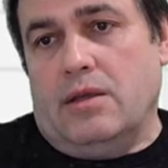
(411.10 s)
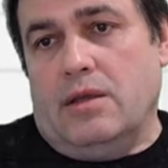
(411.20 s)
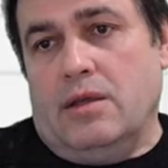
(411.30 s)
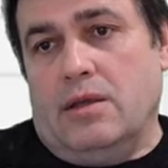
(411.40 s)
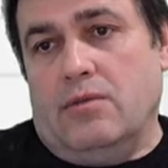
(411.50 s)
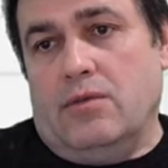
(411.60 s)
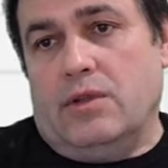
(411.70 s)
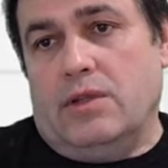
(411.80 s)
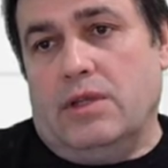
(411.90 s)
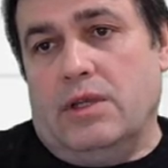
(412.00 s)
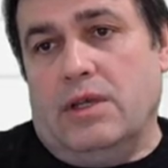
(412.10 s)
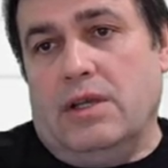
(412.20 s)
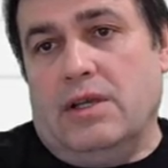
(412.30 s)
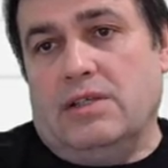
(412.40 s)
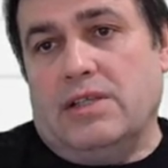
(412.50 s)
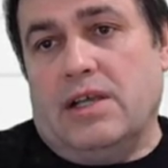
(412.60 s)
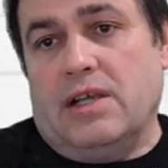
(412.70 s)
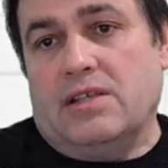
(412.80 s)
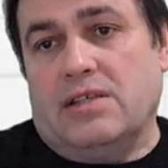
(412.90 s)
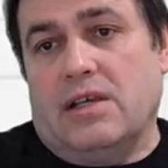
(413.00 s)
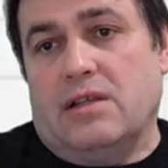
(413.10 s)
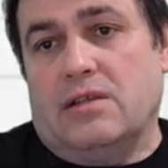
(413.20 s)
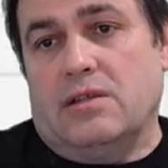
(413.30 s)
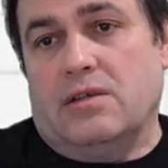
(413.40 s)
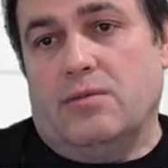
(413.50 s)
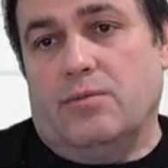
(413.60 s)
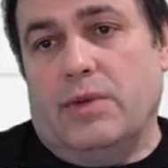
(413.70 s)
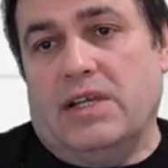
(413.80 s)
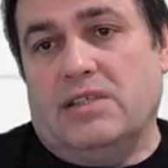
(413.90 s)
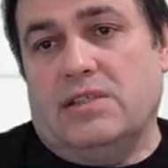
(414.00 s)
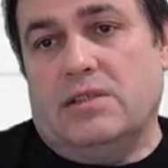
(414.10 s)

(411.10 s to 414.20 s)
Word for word: and what else like I said main